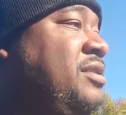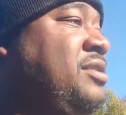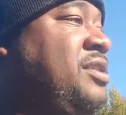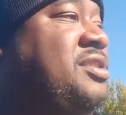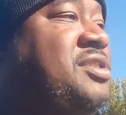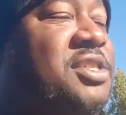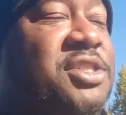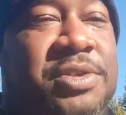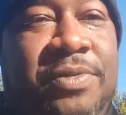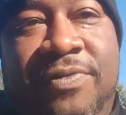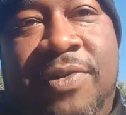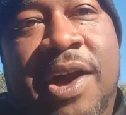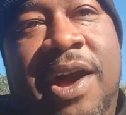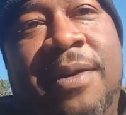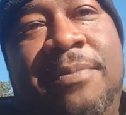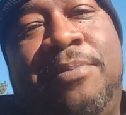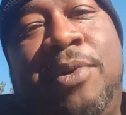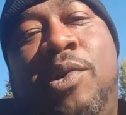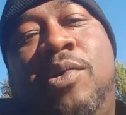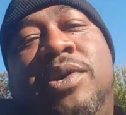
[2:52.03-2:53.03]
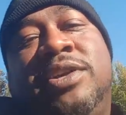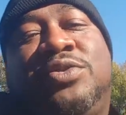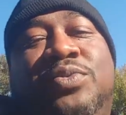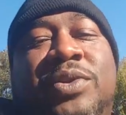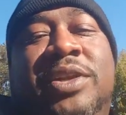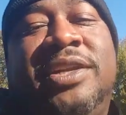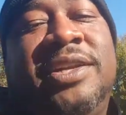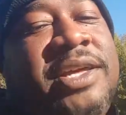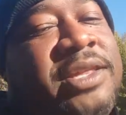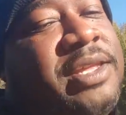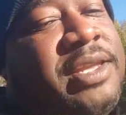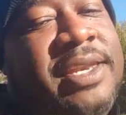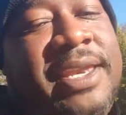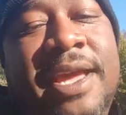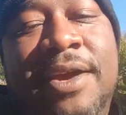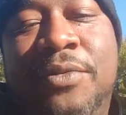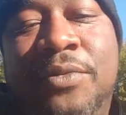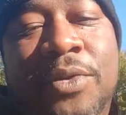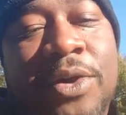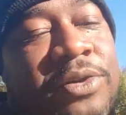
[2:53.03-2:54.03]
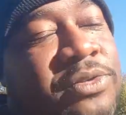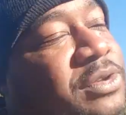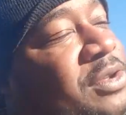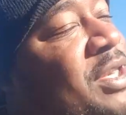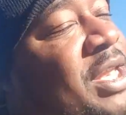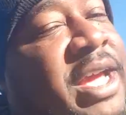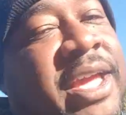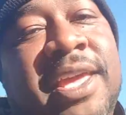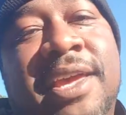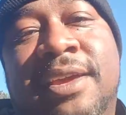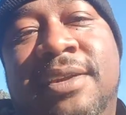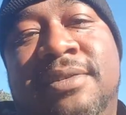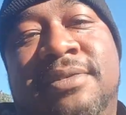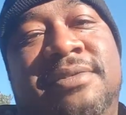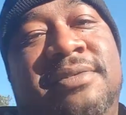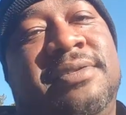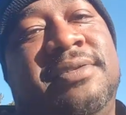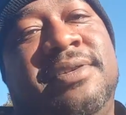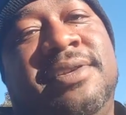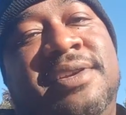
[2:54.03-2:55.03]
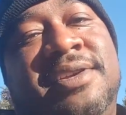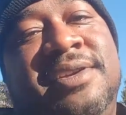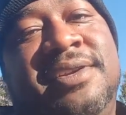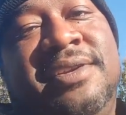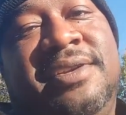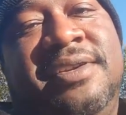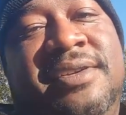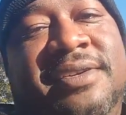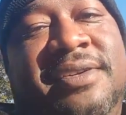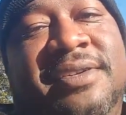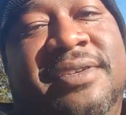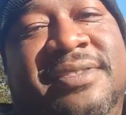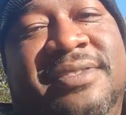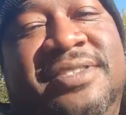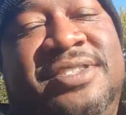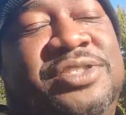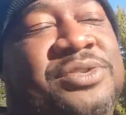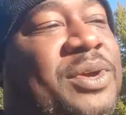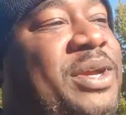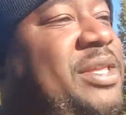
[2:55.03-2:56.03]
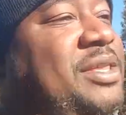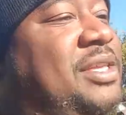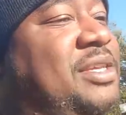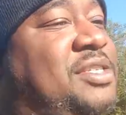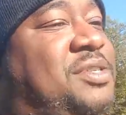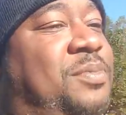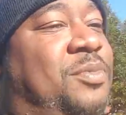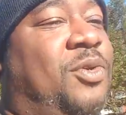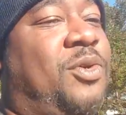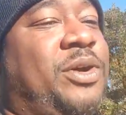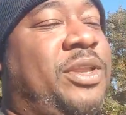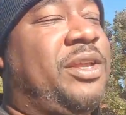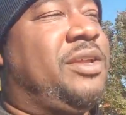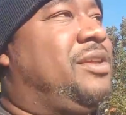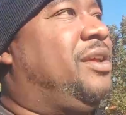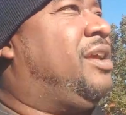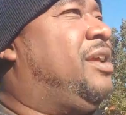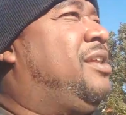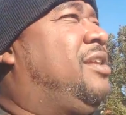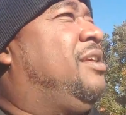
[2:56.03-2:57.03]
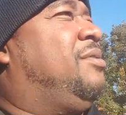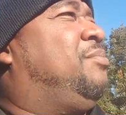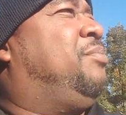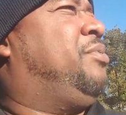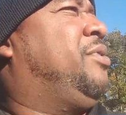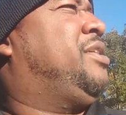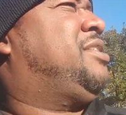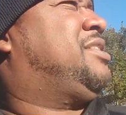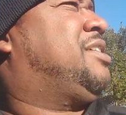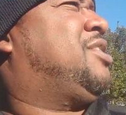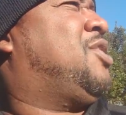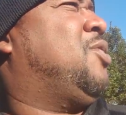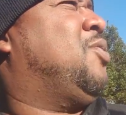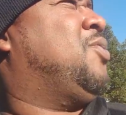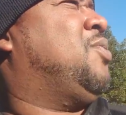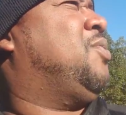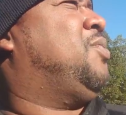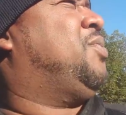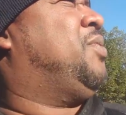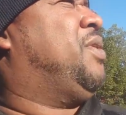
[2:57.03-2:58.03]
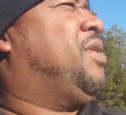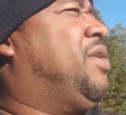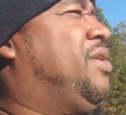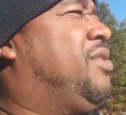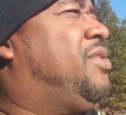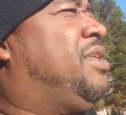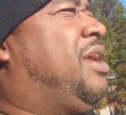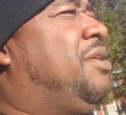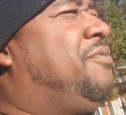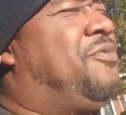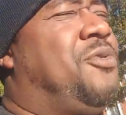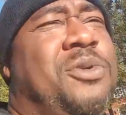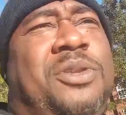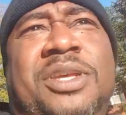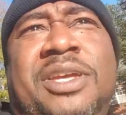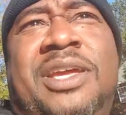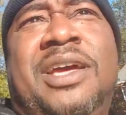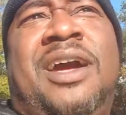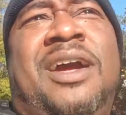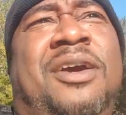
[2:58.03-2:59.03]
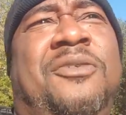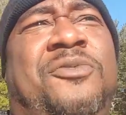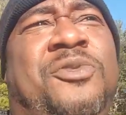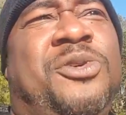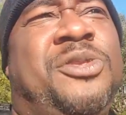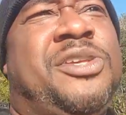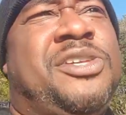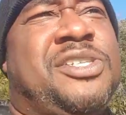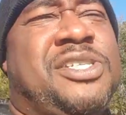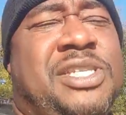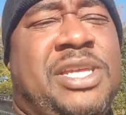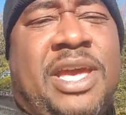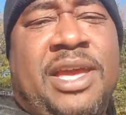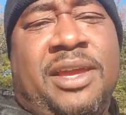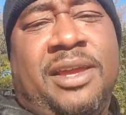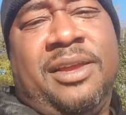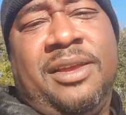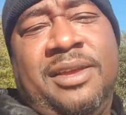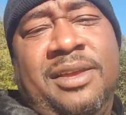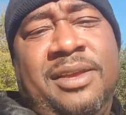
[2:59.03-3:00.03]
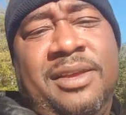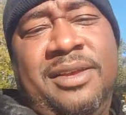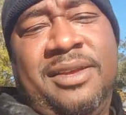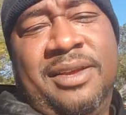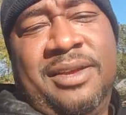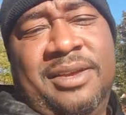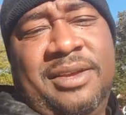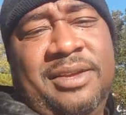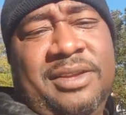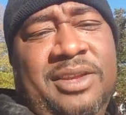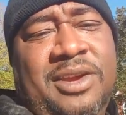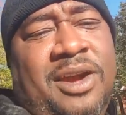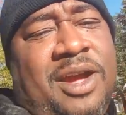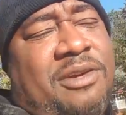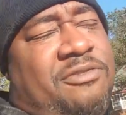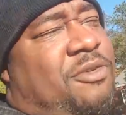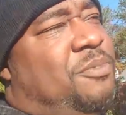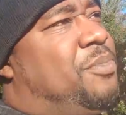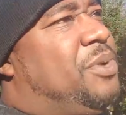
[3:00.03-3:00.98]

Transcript: This is Jayvon Bowens with another Net Worth Nugget. Straight this morning in the brisk cold. Thankful to God for this day. Y'all have a